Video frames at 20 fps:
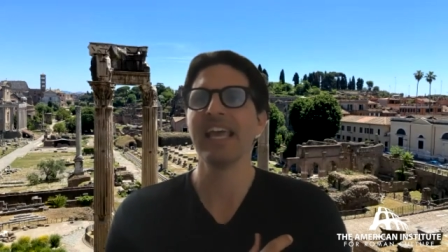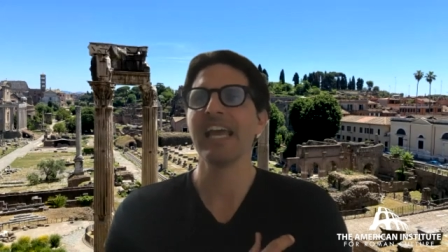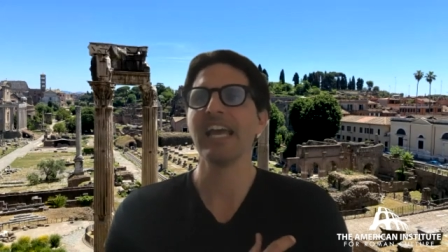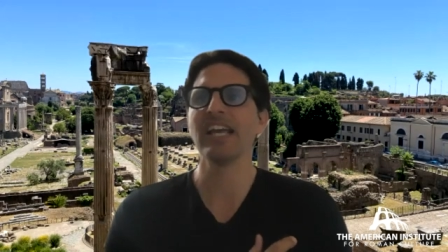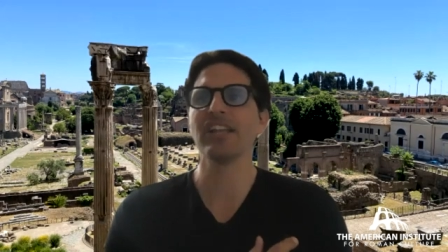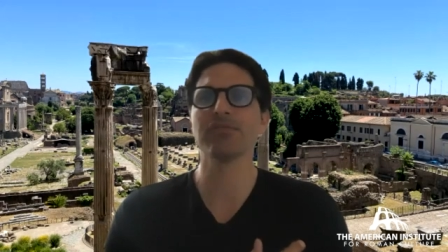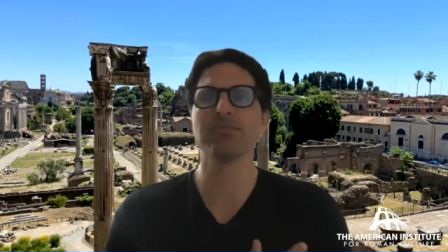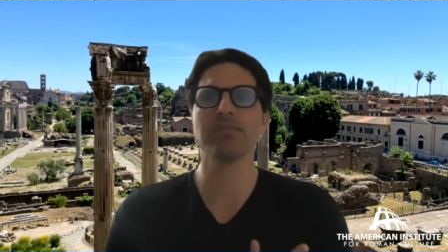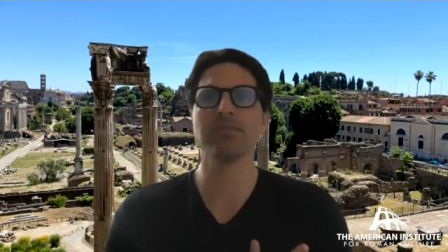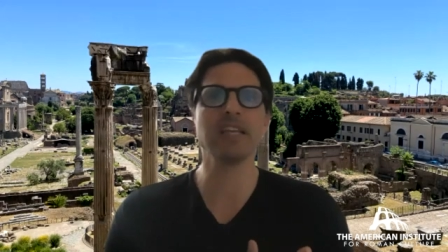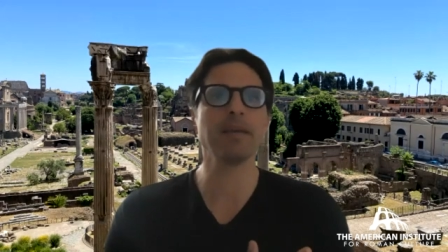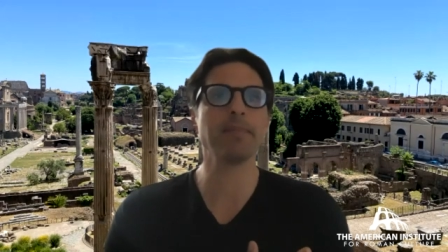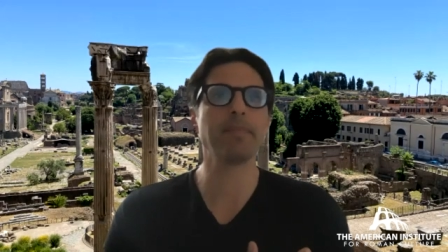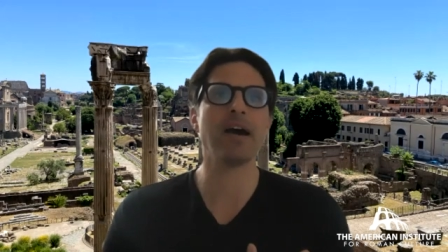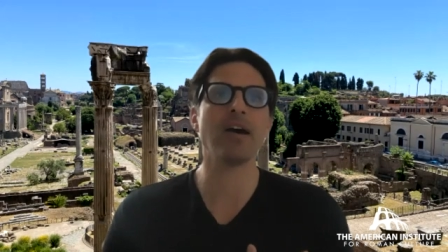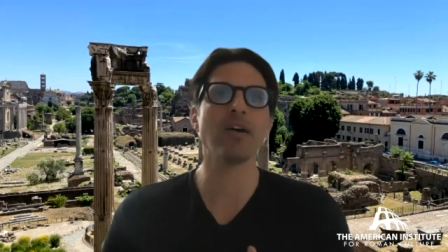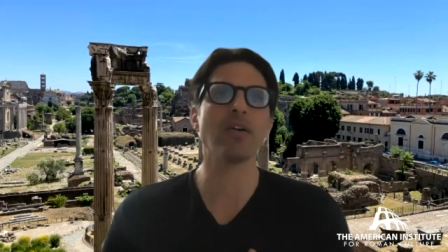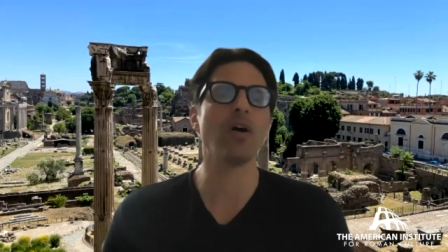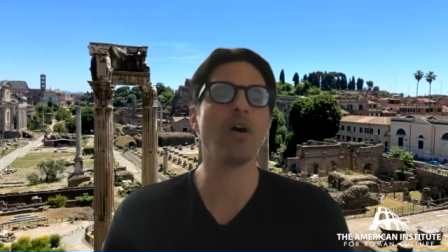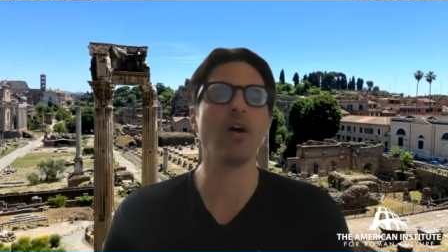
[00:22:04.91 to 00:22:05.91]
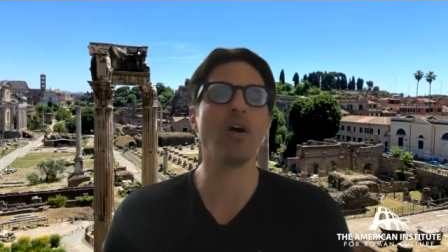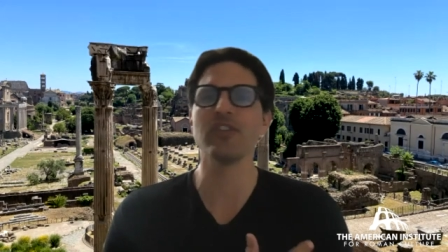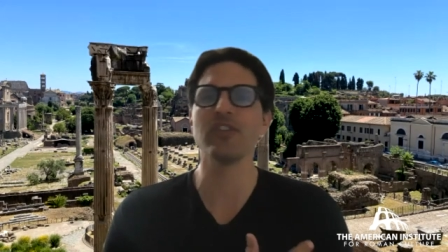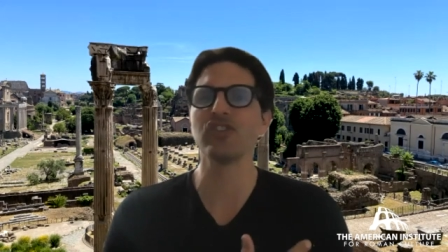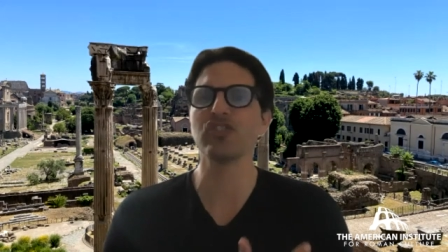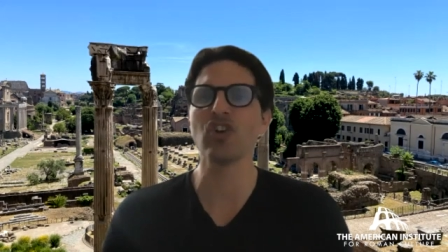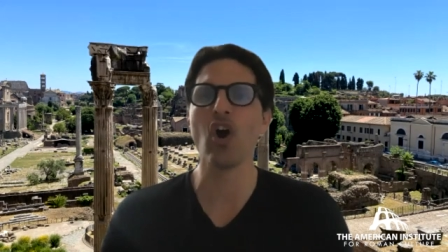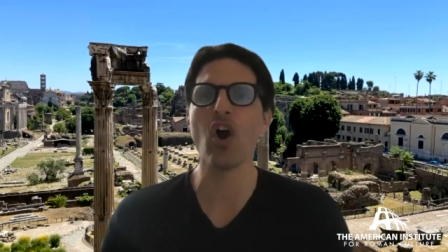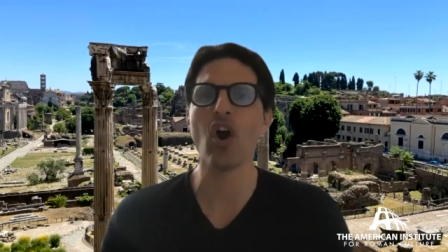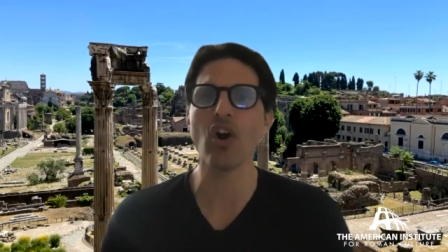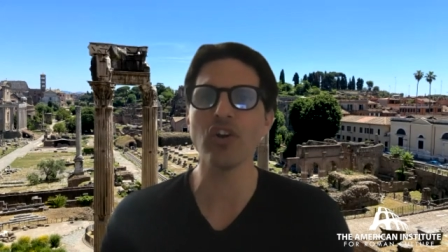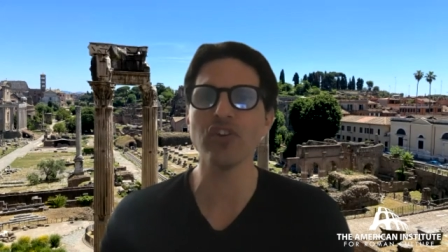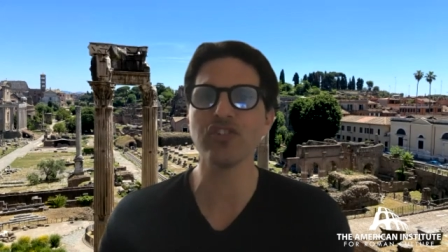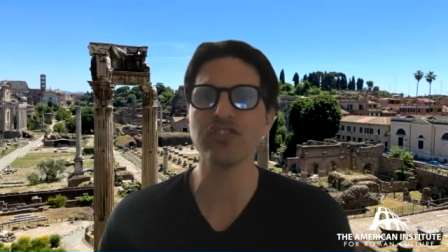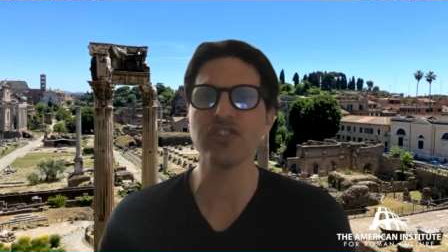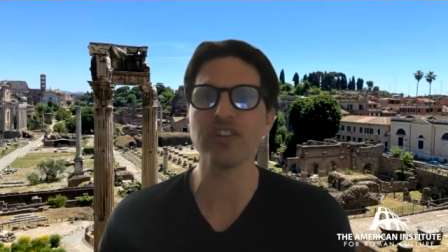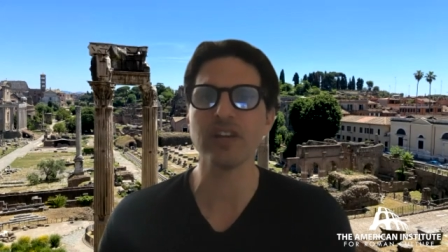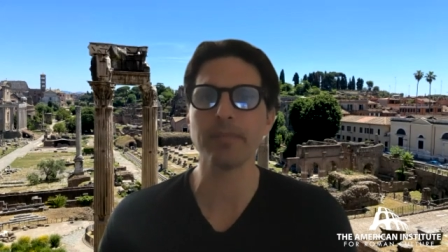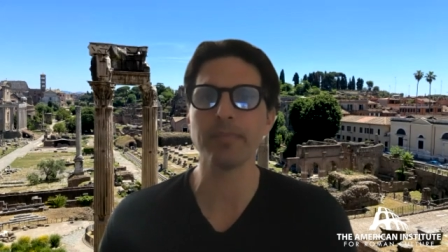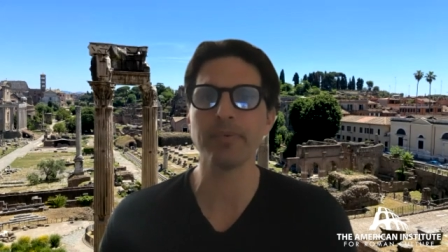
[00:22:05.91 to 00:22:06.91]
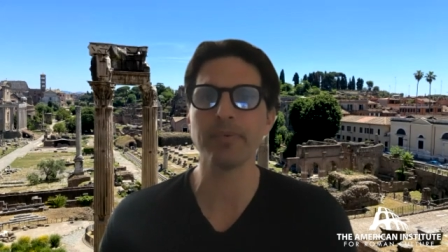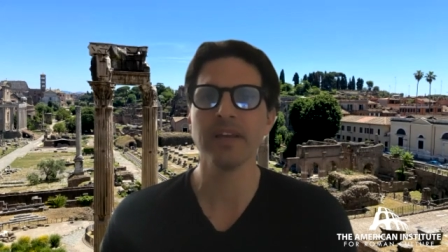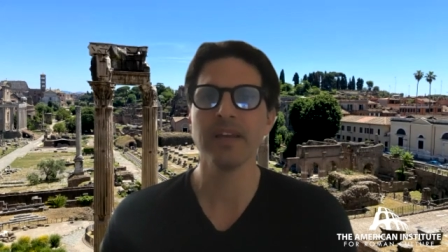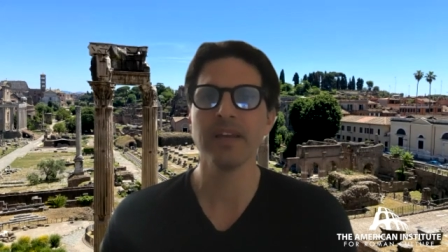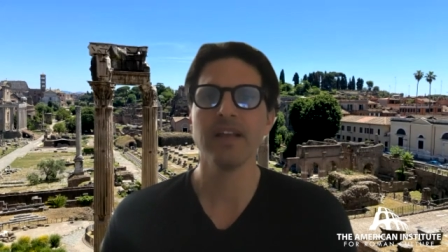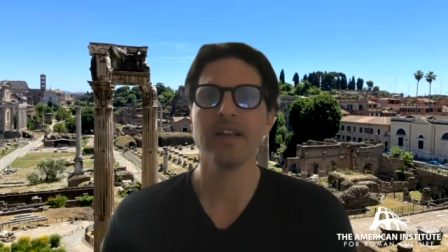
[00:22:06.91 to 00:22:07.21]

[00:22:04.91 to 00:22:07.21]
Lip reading: It's really about all this hardship